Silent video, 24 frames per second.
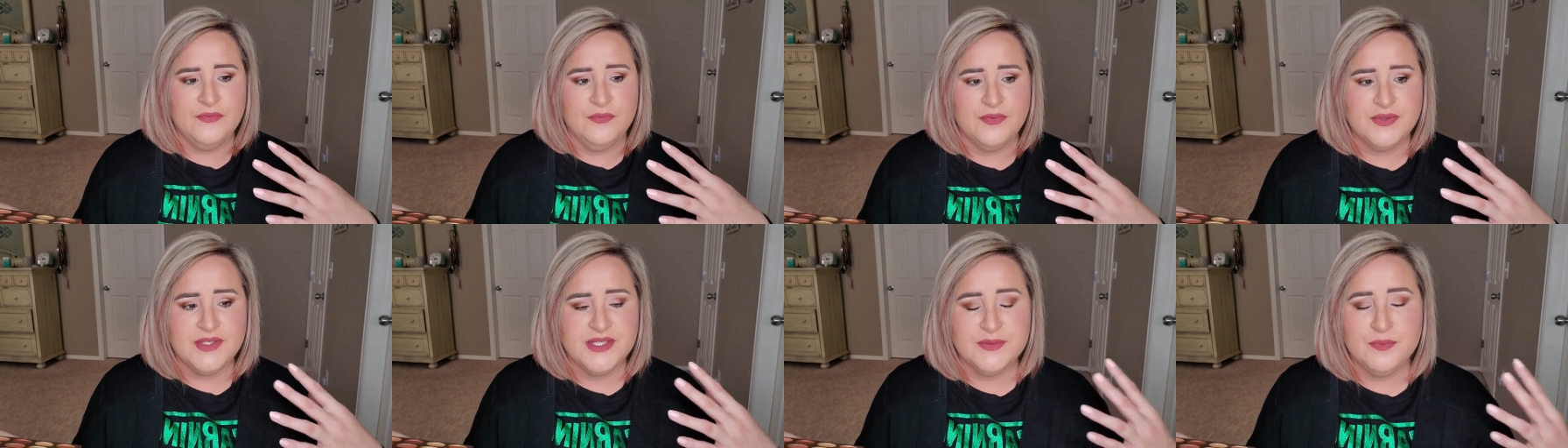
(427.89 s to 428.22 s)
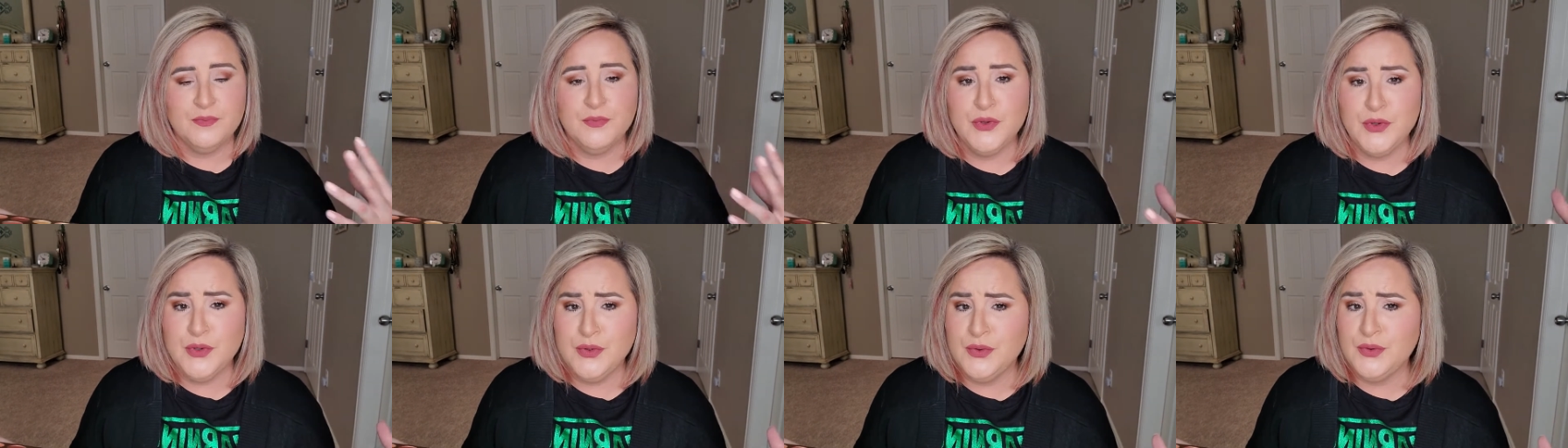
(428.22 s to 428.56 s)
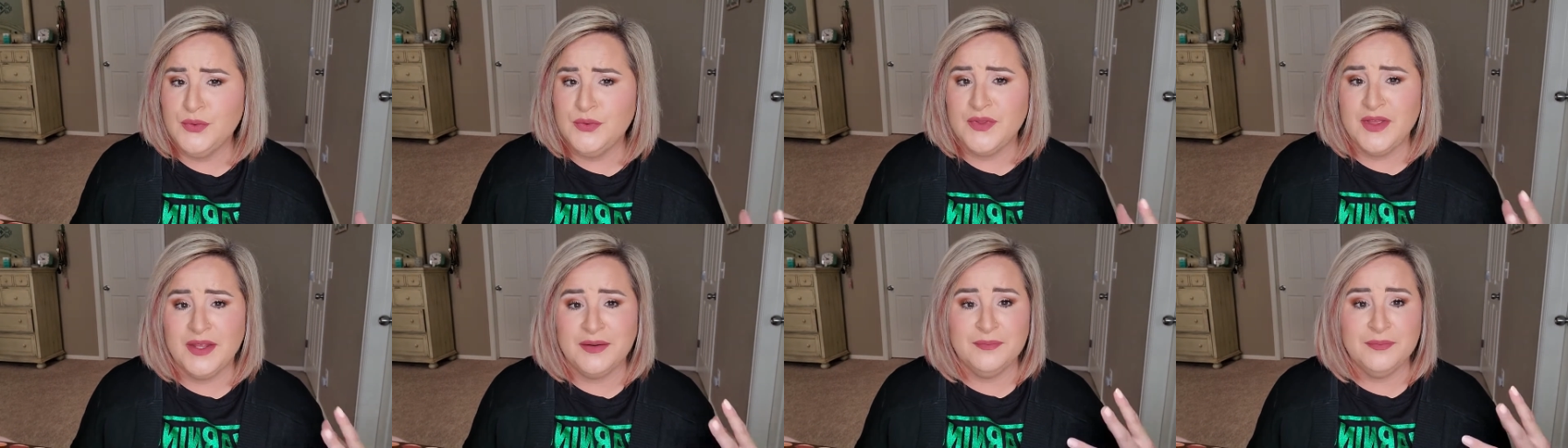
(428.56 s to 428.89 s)

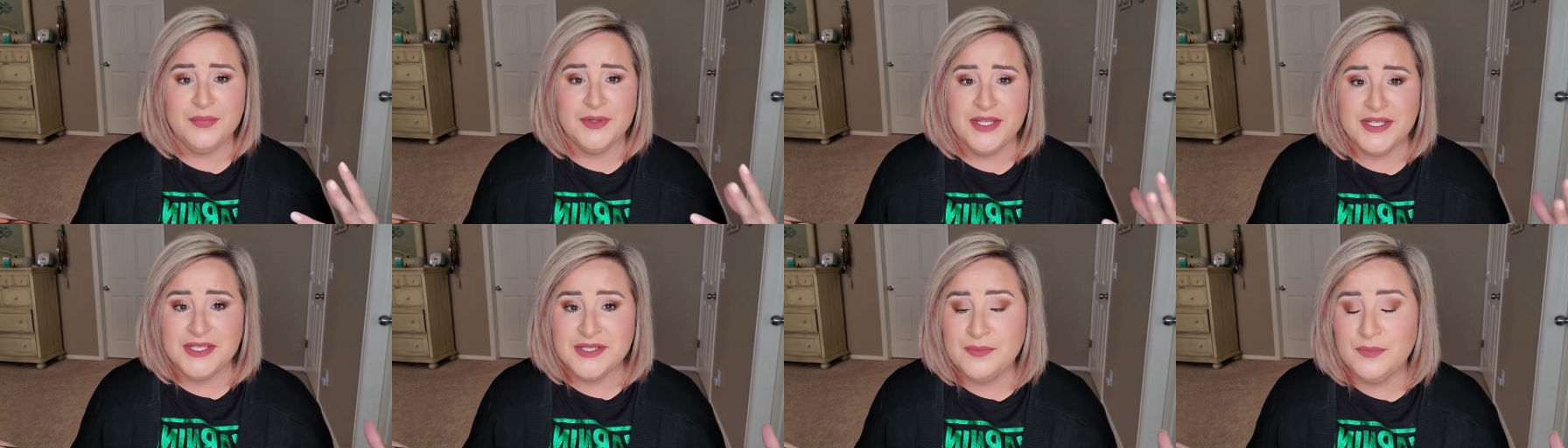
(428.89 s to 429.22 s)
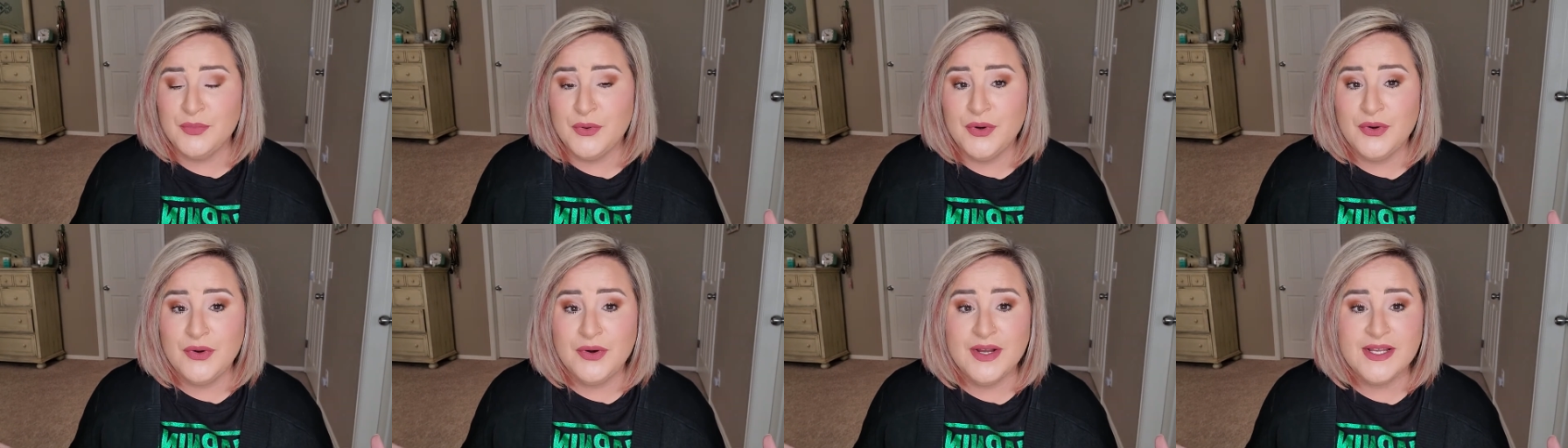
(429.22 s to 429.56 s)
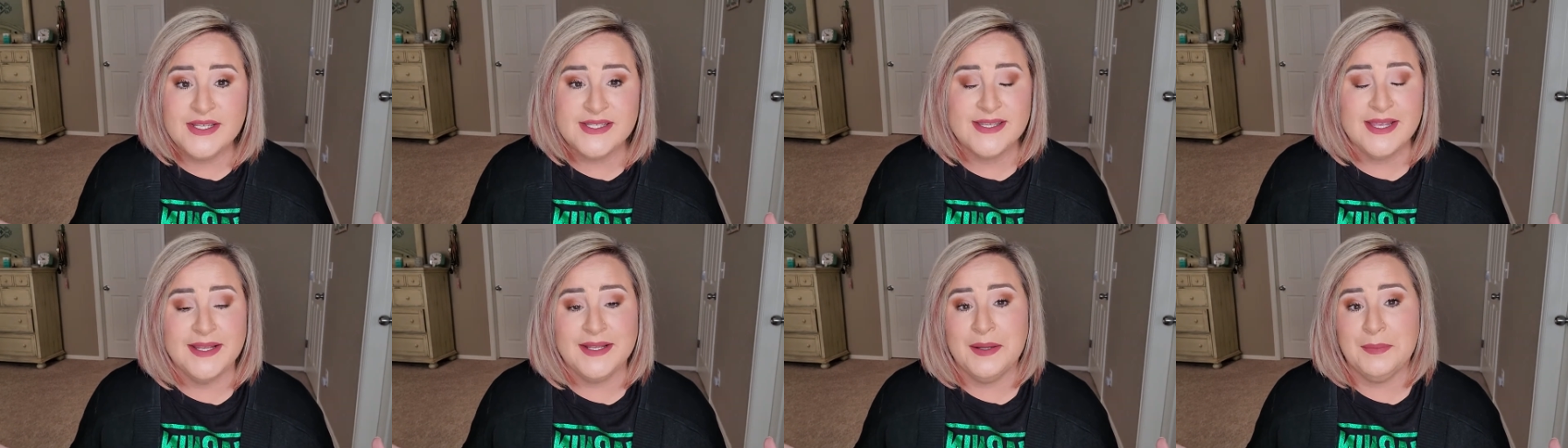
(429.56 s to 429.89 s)
smooth and blendable
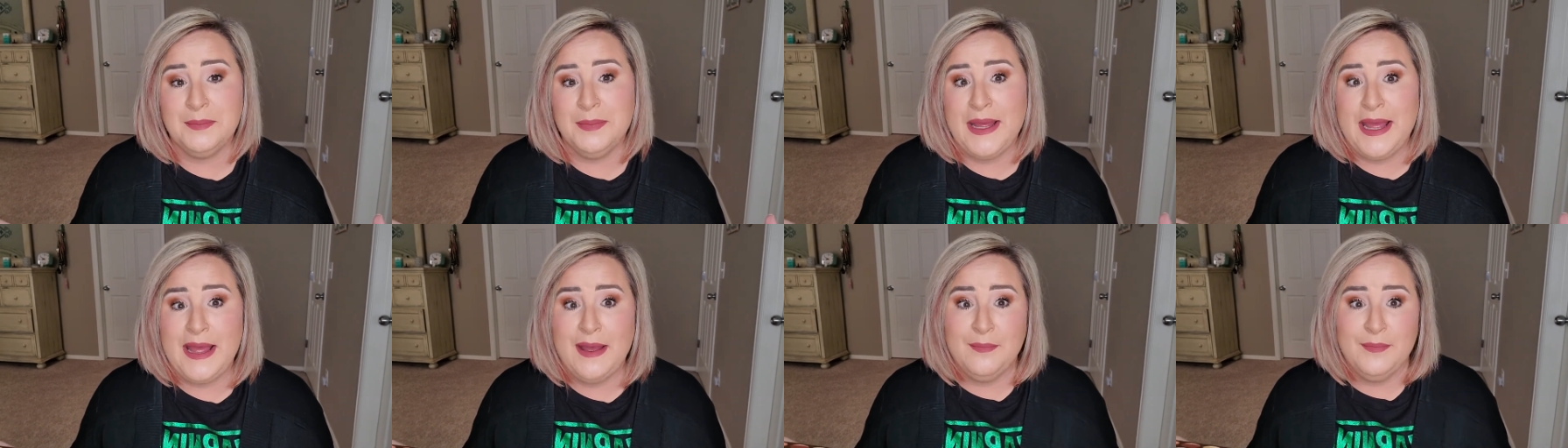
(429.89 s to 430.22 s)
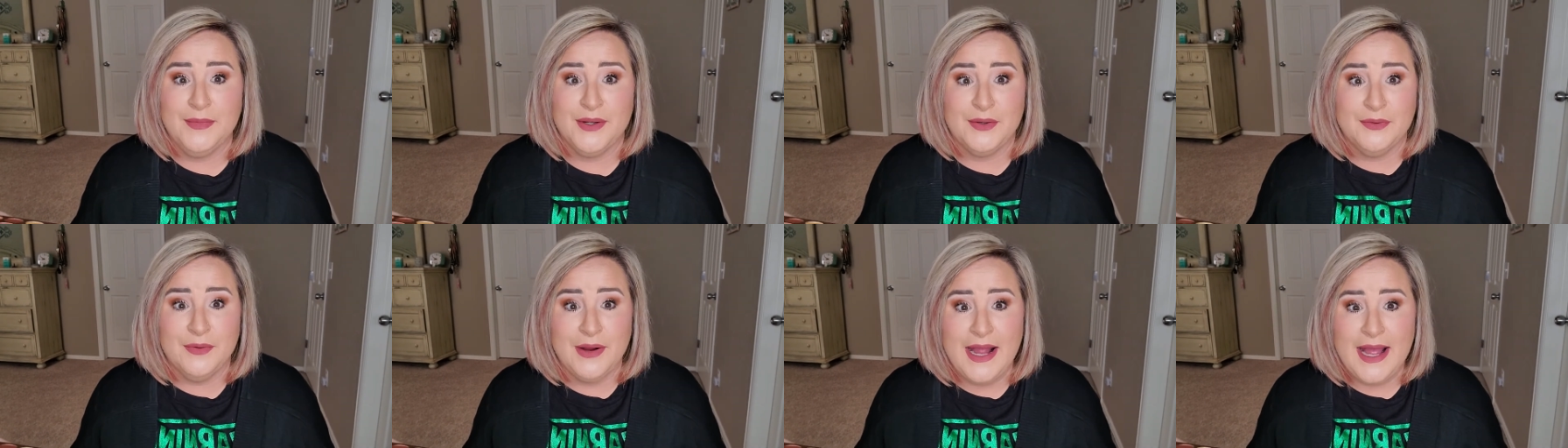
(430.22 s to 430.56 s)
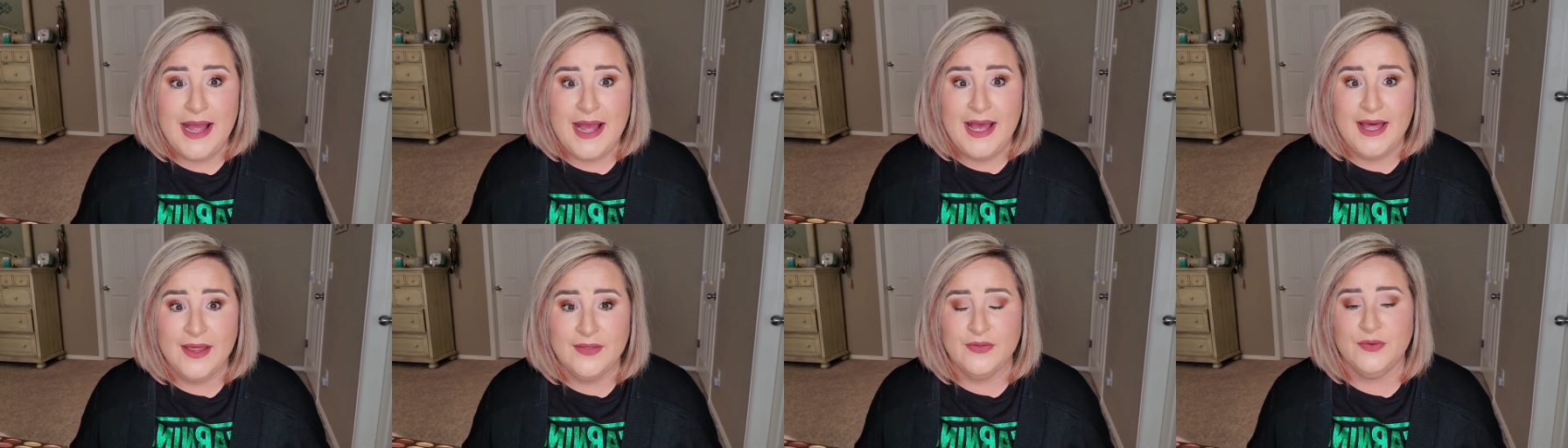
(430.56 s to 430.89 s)
as like a Pat
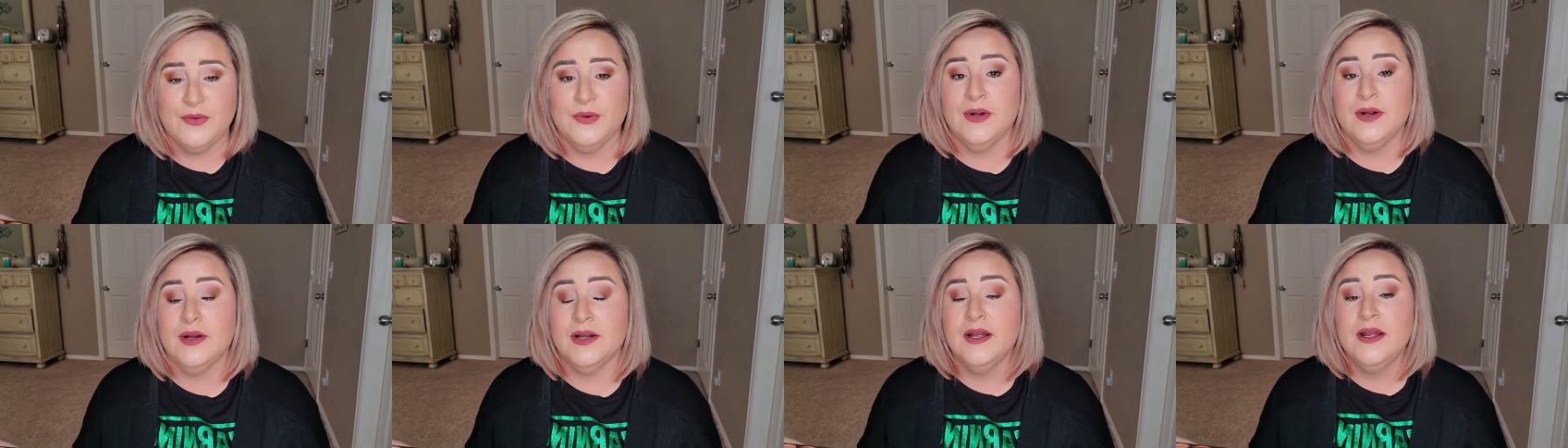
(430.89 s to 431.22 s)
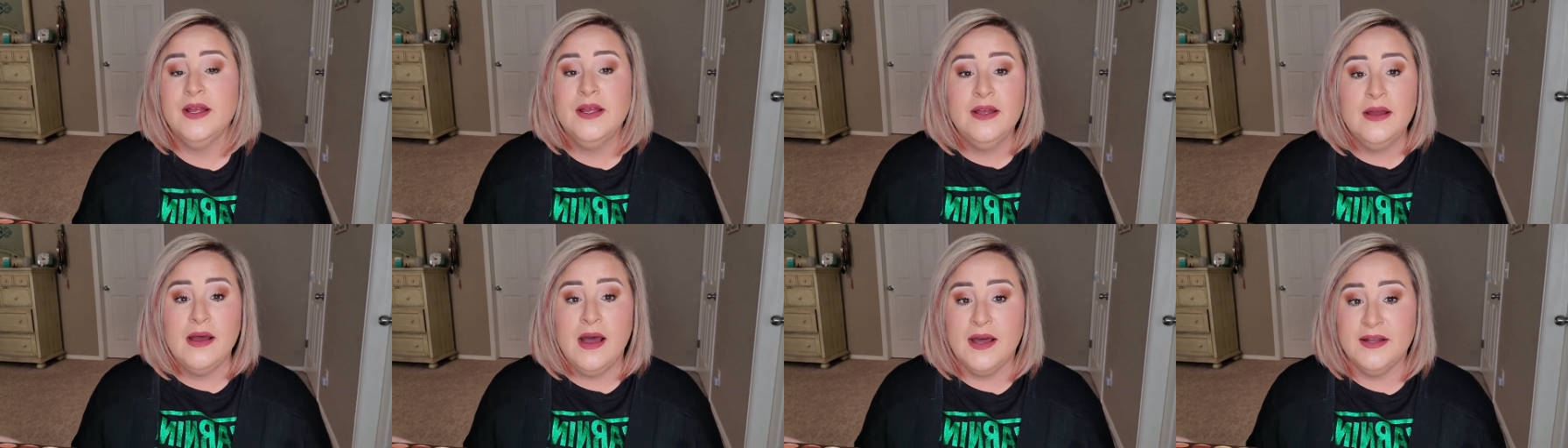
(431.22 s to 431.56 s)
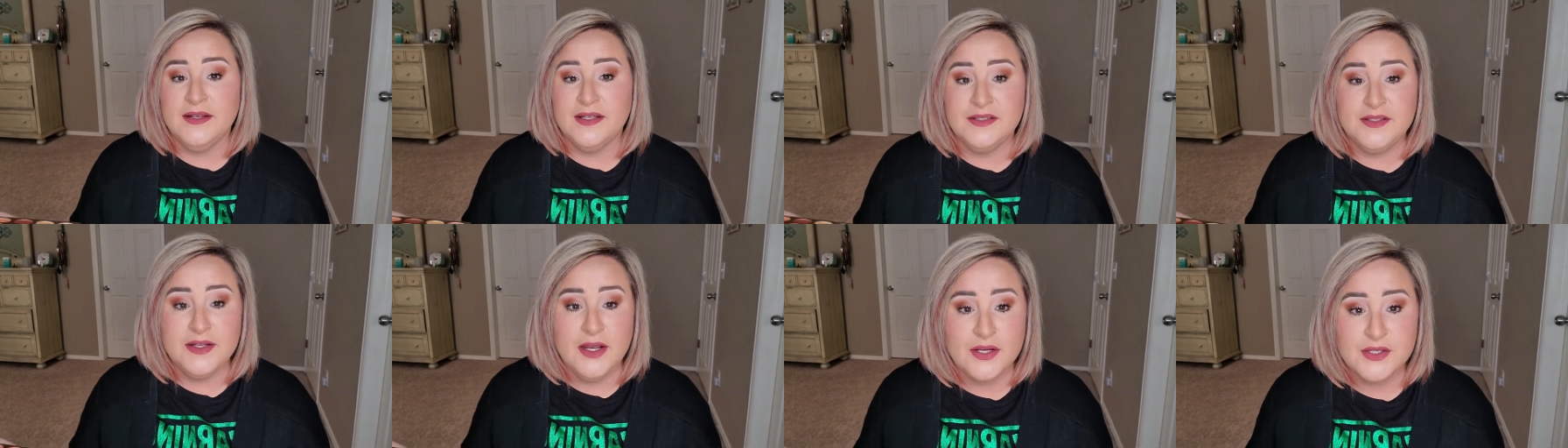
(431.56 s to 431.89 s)
McGrath or a
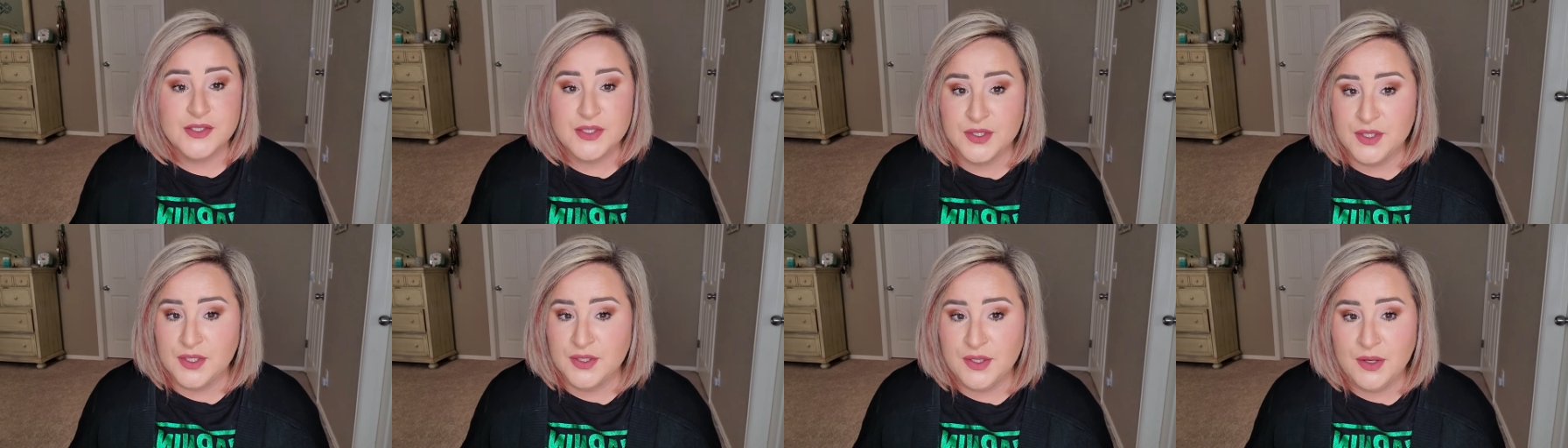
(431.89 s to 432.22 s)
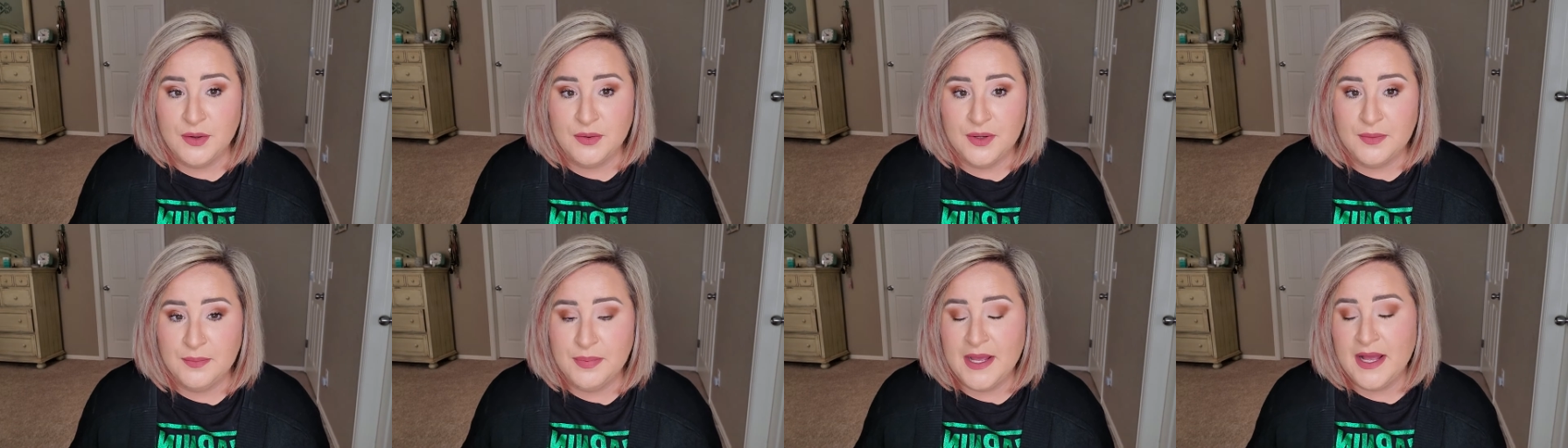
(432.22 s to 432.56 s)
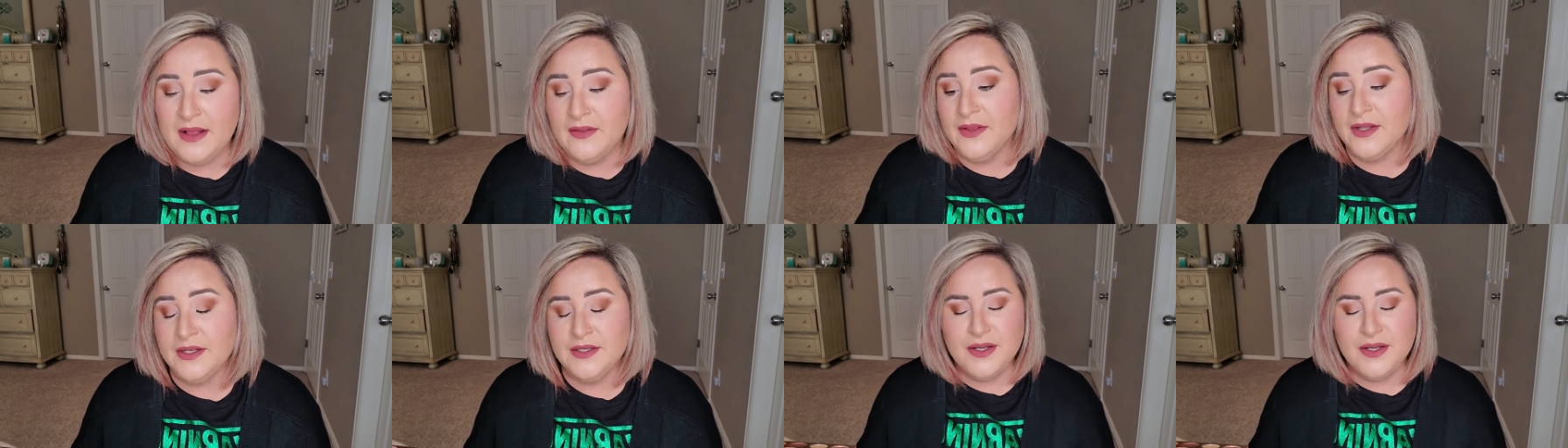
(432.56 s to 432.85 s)
Natasha Denona palette?